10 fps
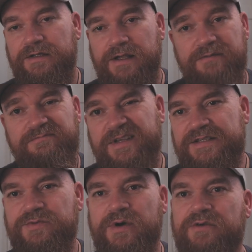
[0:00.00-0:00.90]
Yeah,
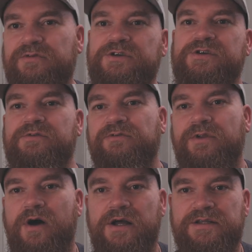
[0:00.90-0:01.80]
that's a way of finishing a fly.